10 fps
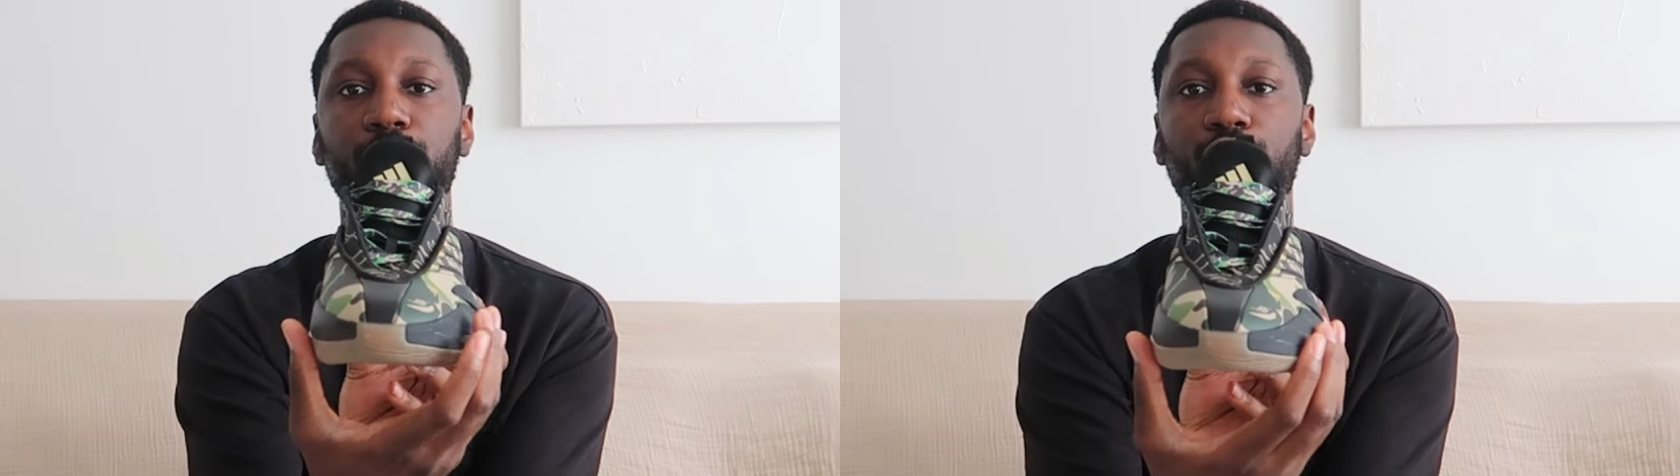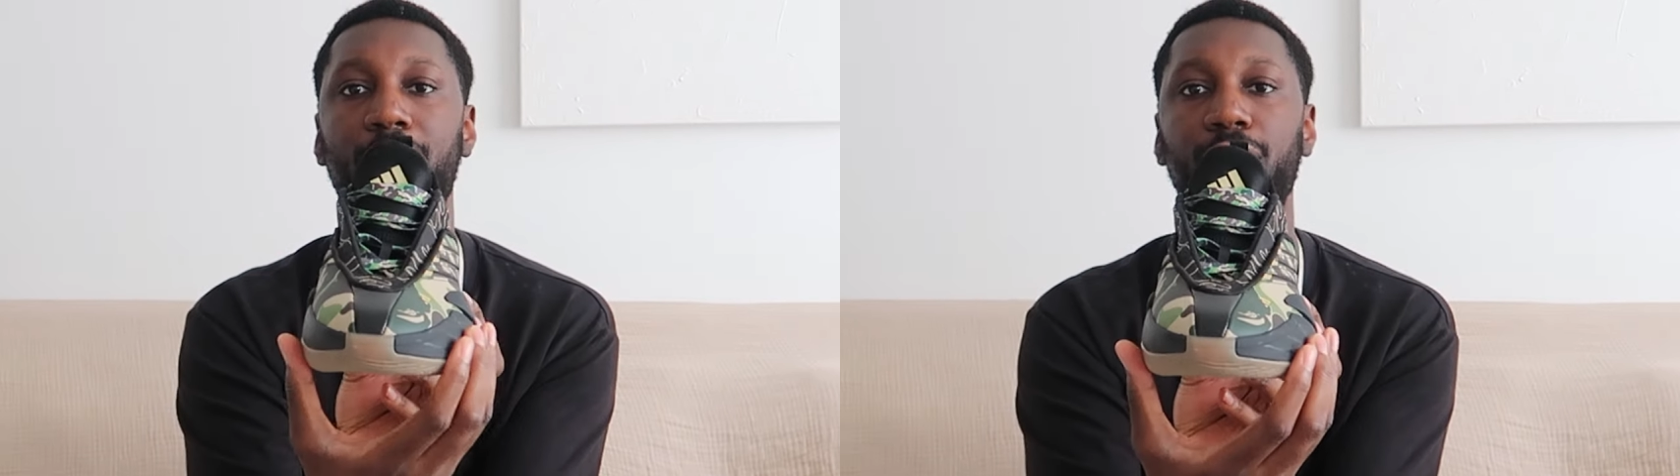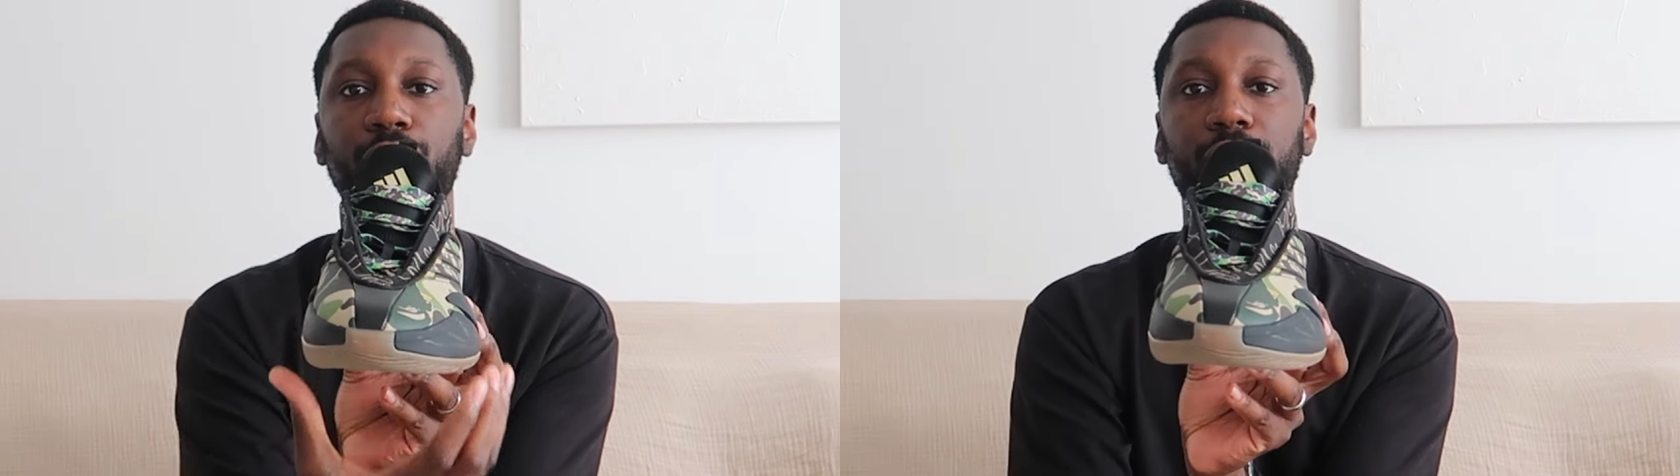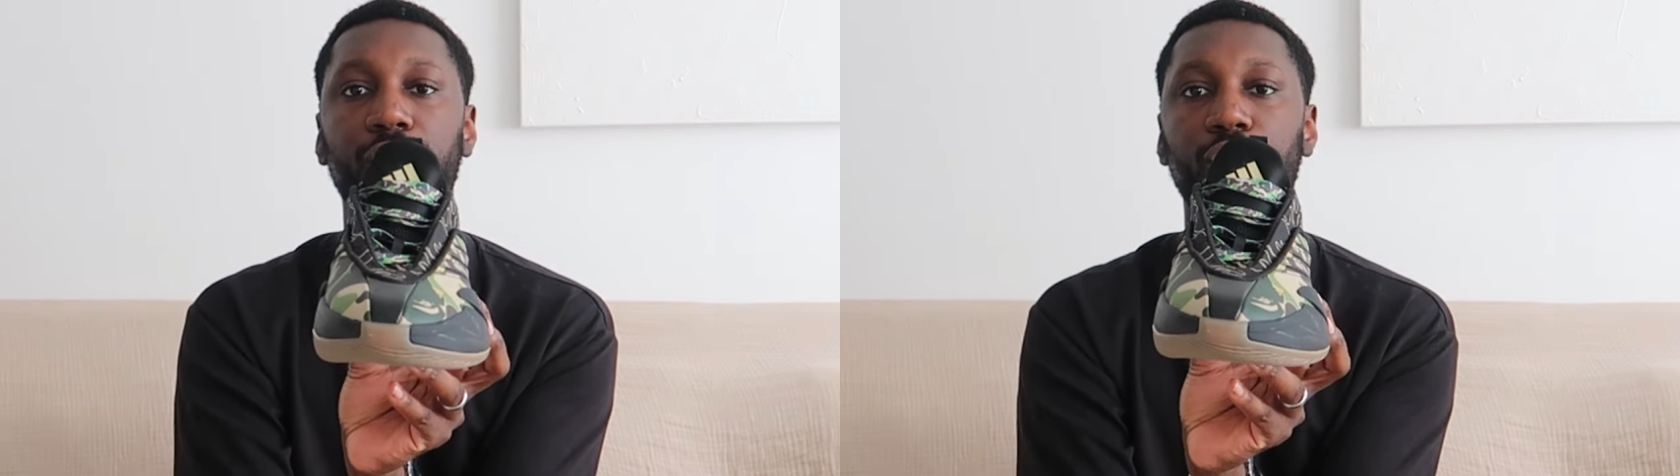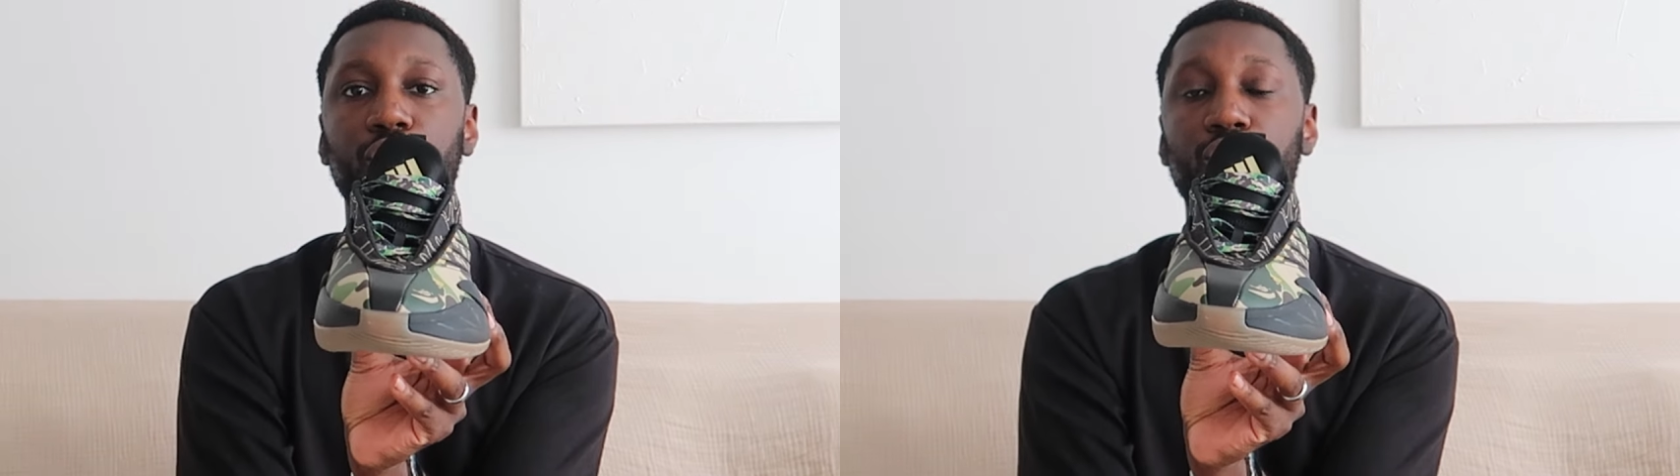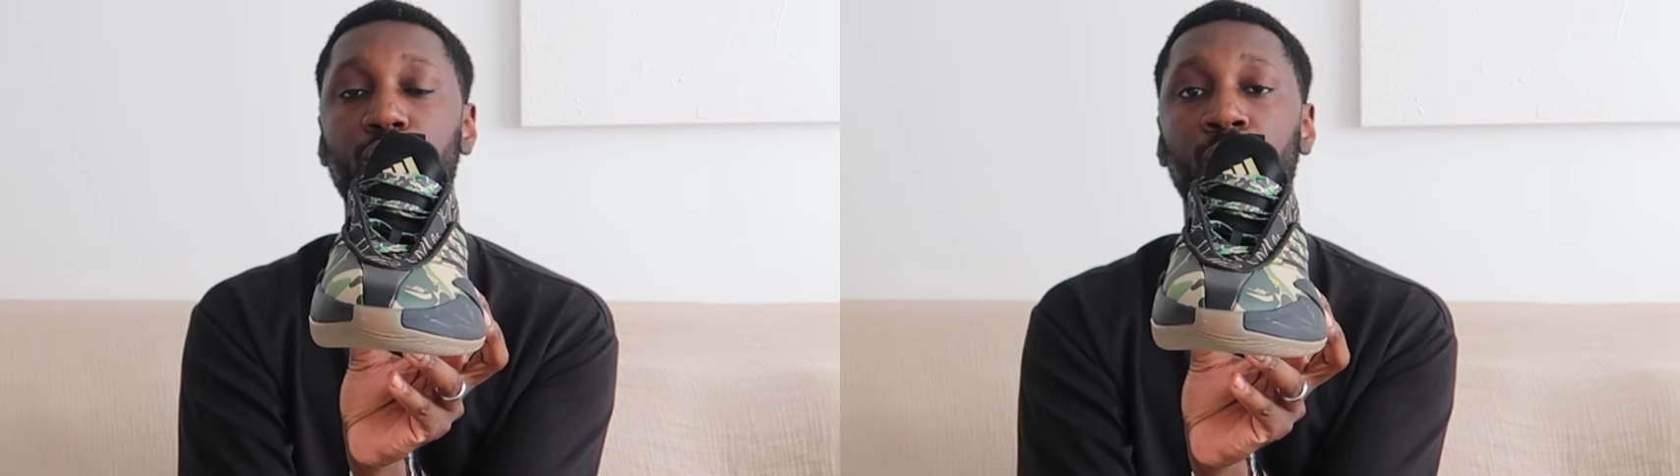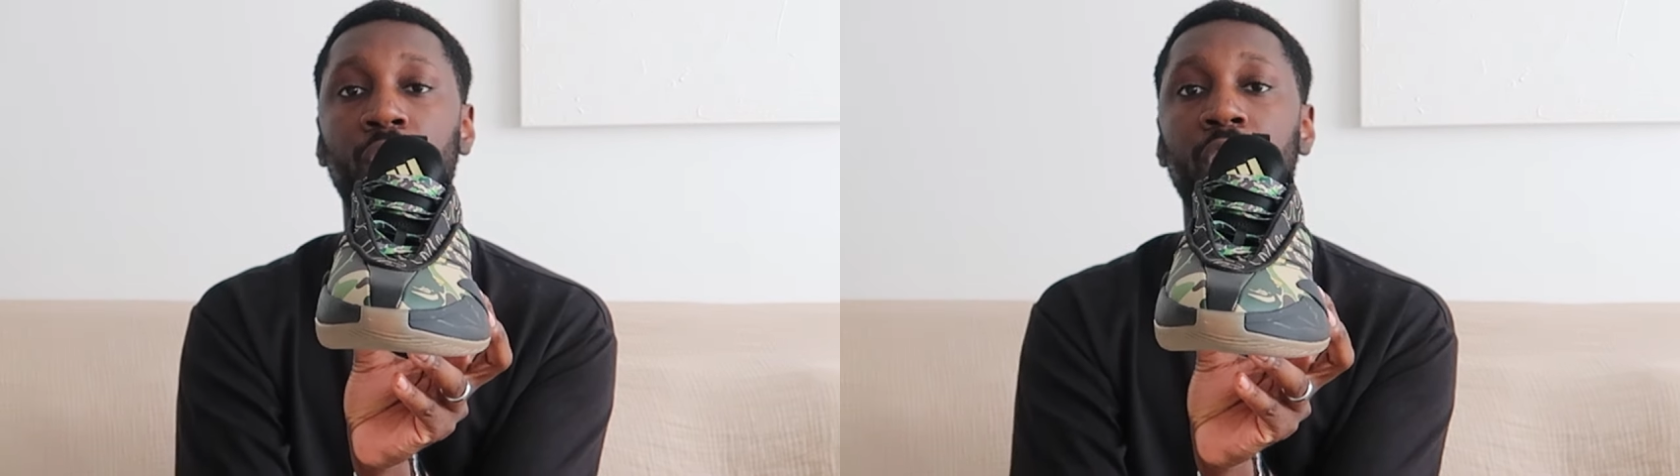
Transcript: is cradled into the shoe.